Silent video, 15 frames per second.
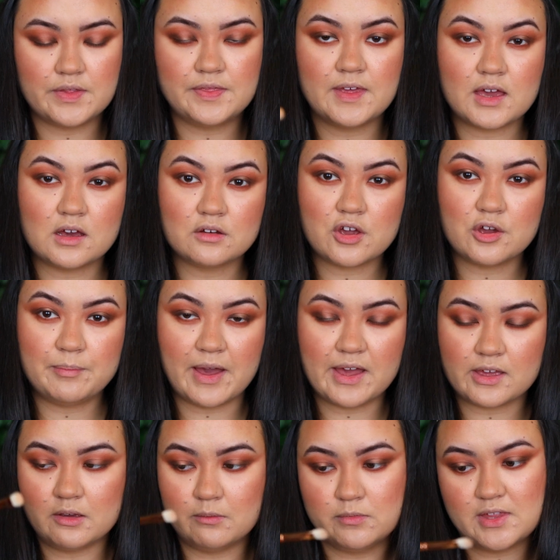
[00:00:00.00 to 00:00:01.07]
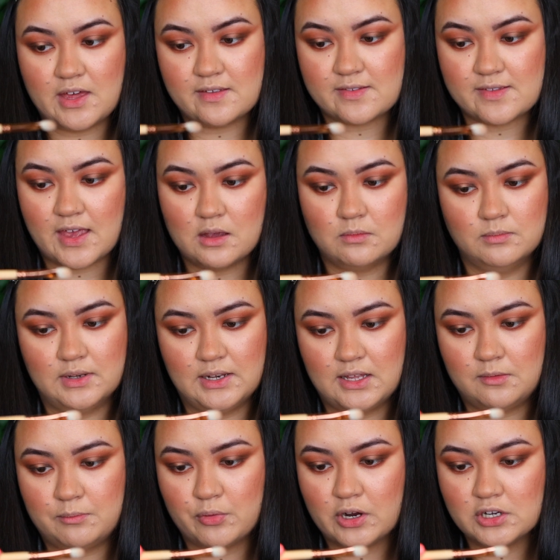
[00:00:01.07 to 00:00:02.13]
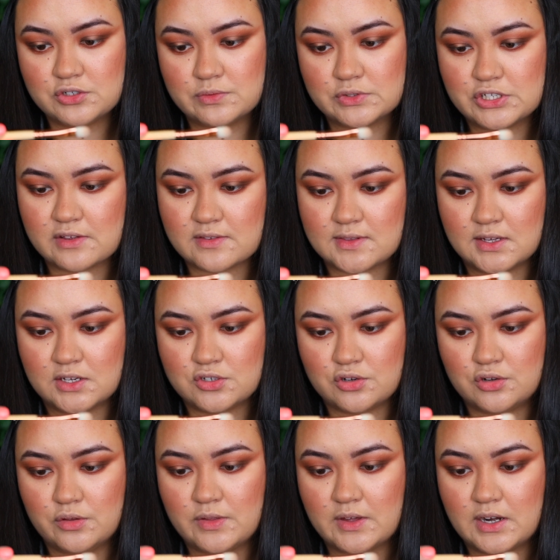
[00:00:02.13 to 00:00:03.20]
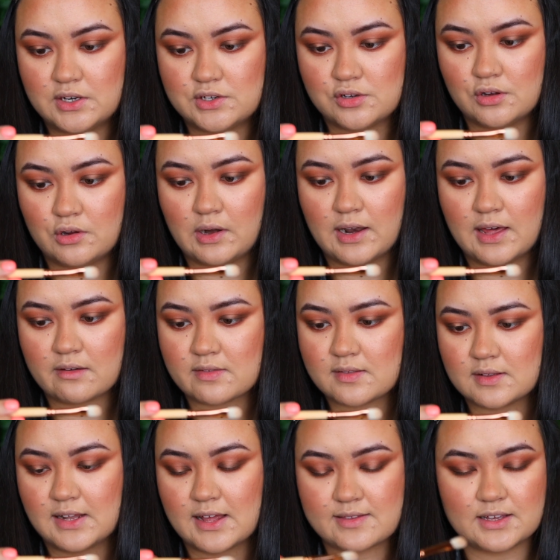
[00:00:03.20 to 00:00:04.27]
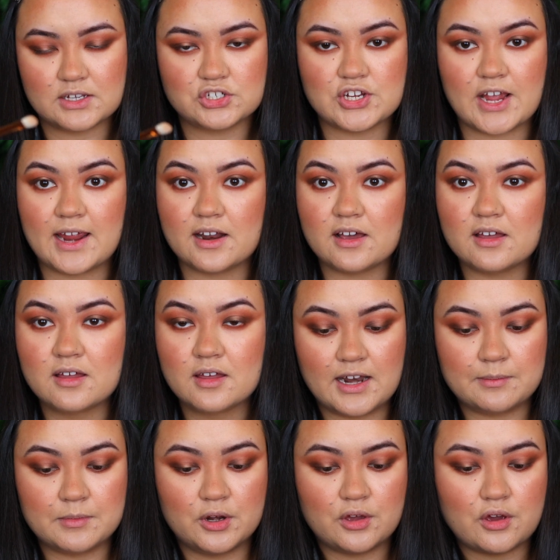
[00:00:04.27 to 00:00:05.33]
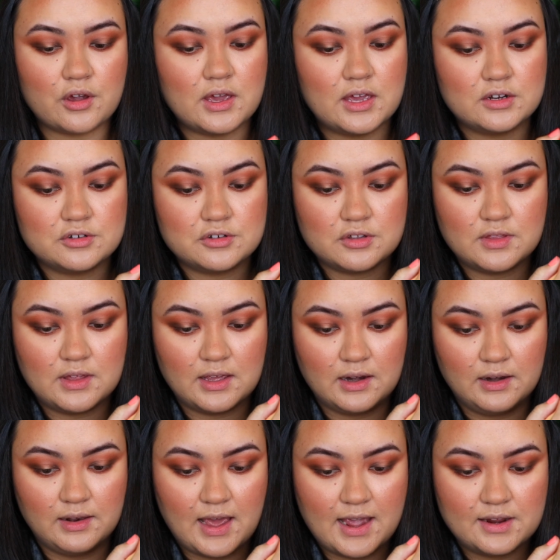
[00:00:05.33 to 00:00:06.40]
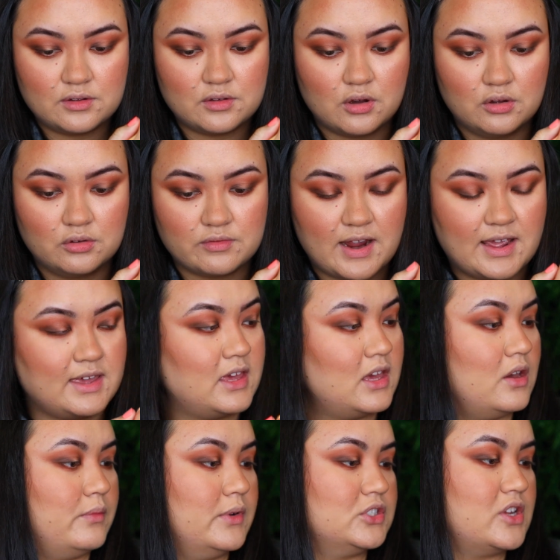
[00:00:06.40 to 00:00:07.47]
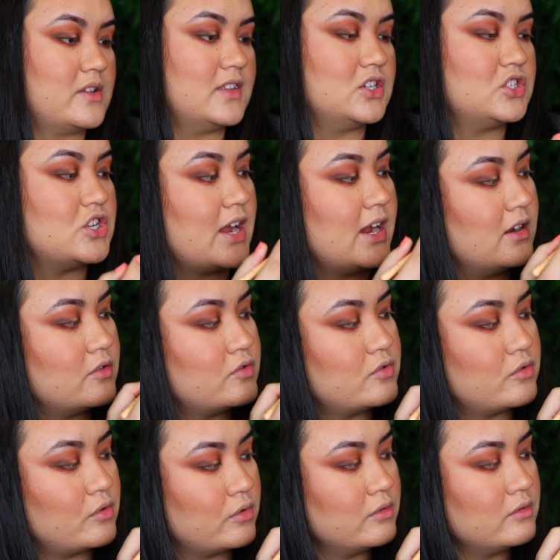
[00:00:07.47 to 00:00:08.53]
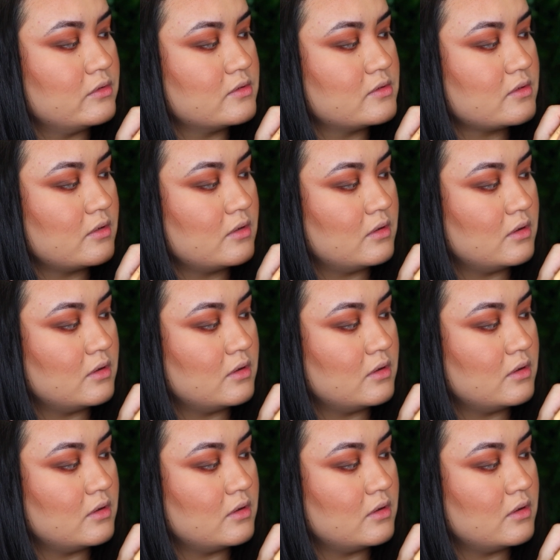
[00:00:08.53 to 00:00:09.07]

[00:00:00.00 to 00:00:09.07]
I think I'll go back in with that same lid brush, which is the 232 Luxe Classic Shader. And I'm going to go into the light gold right here, which is the shade Suze.